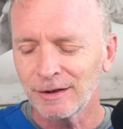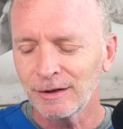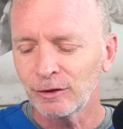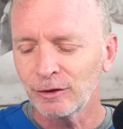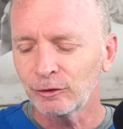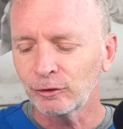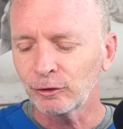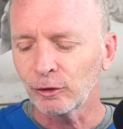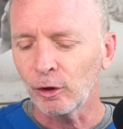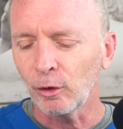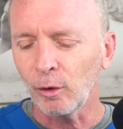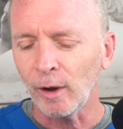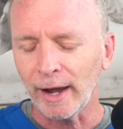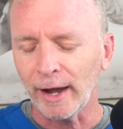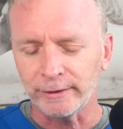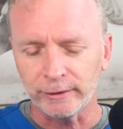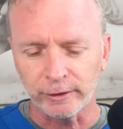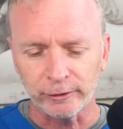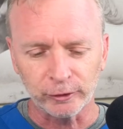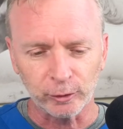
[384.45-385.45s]
So I
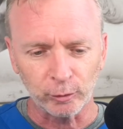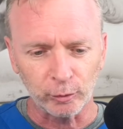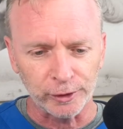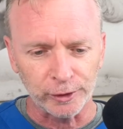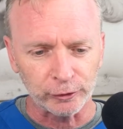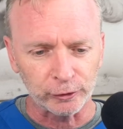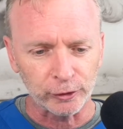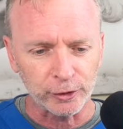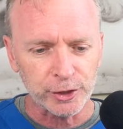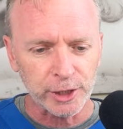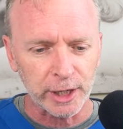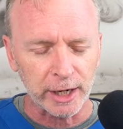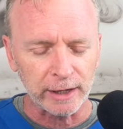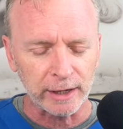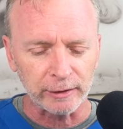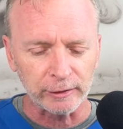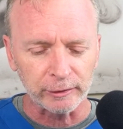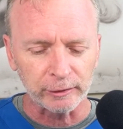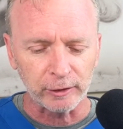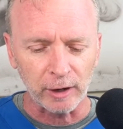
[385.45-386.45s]
did some research, and I
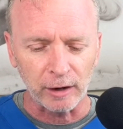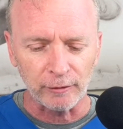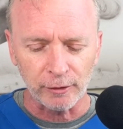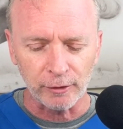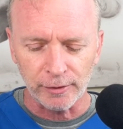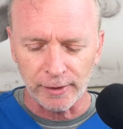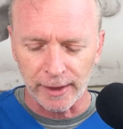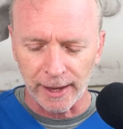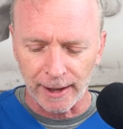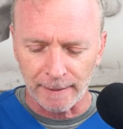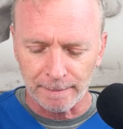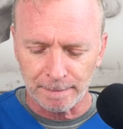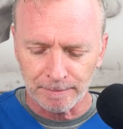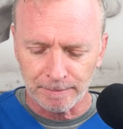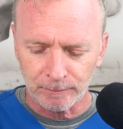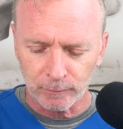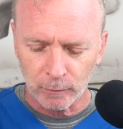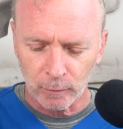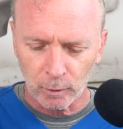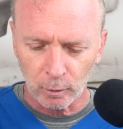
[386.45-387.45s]
discovered that
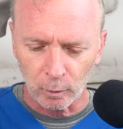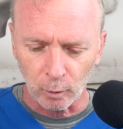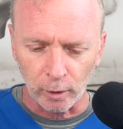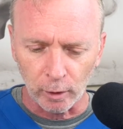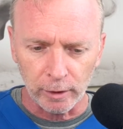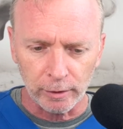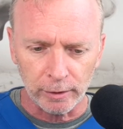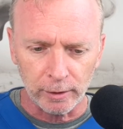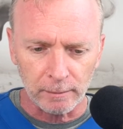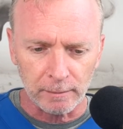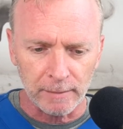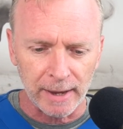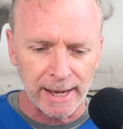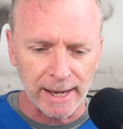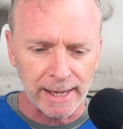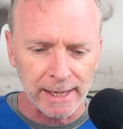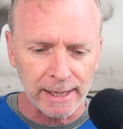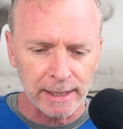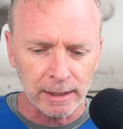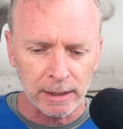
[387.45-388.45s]
one of the
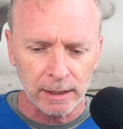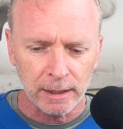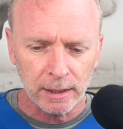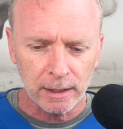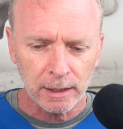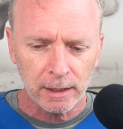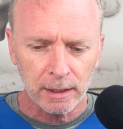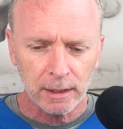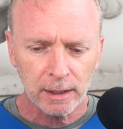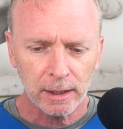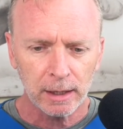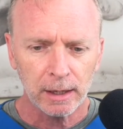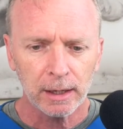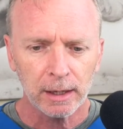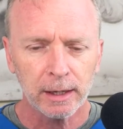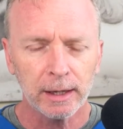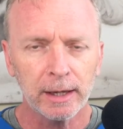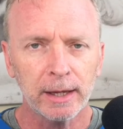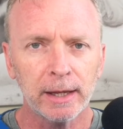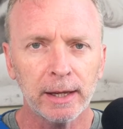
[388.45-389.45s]
main
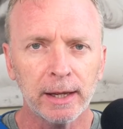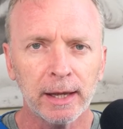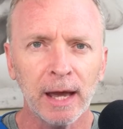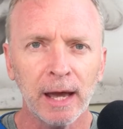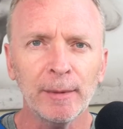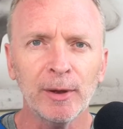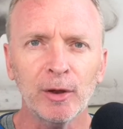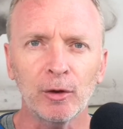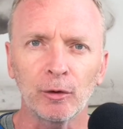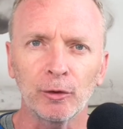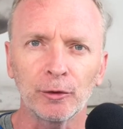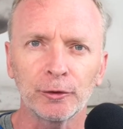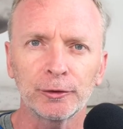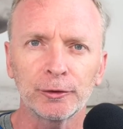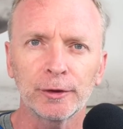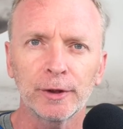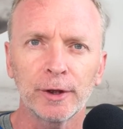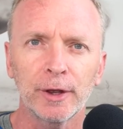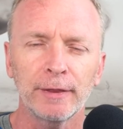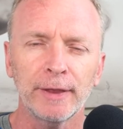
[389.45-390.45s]
chemicals
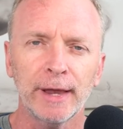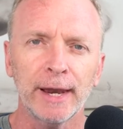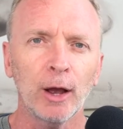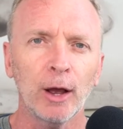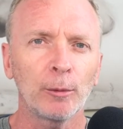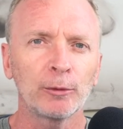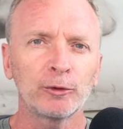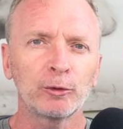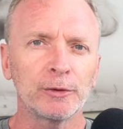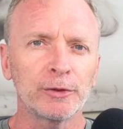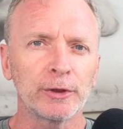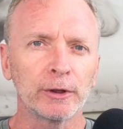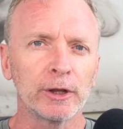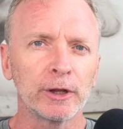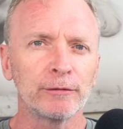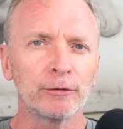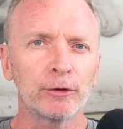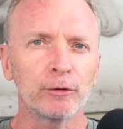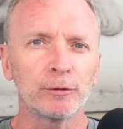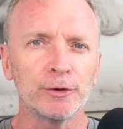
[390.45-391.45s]
that helps with the
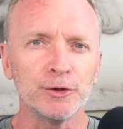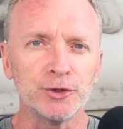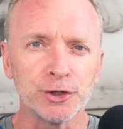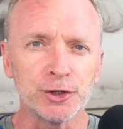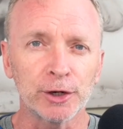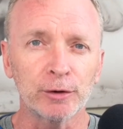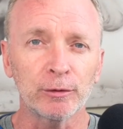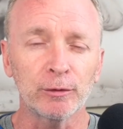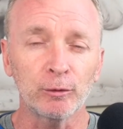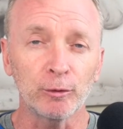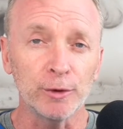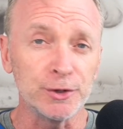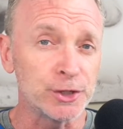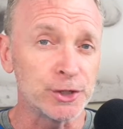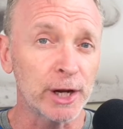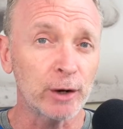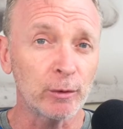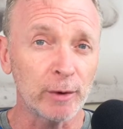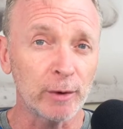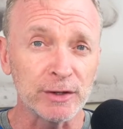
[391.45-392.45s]
liver
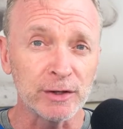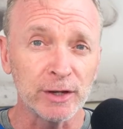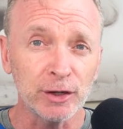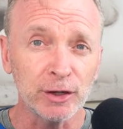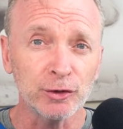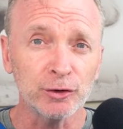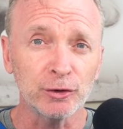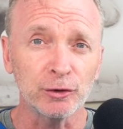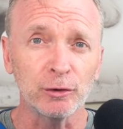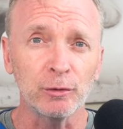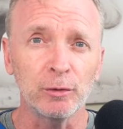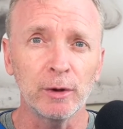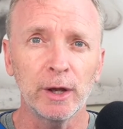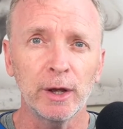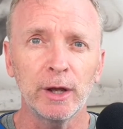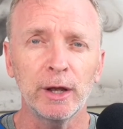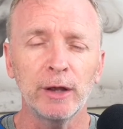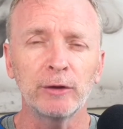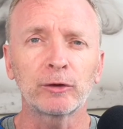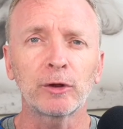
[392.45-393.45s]
regenerate tissue
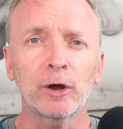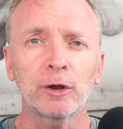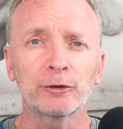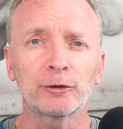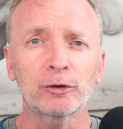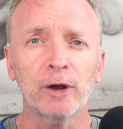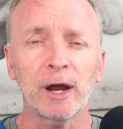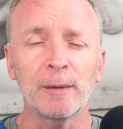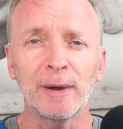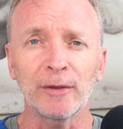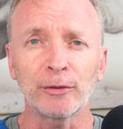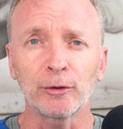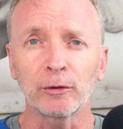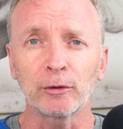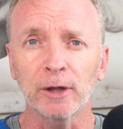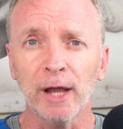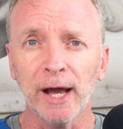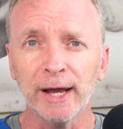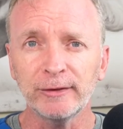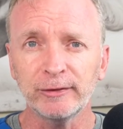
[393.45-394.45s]
is called
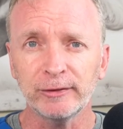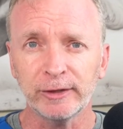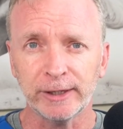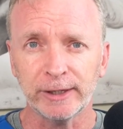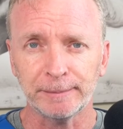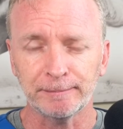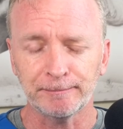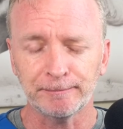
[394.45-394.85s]
trimethylglycine.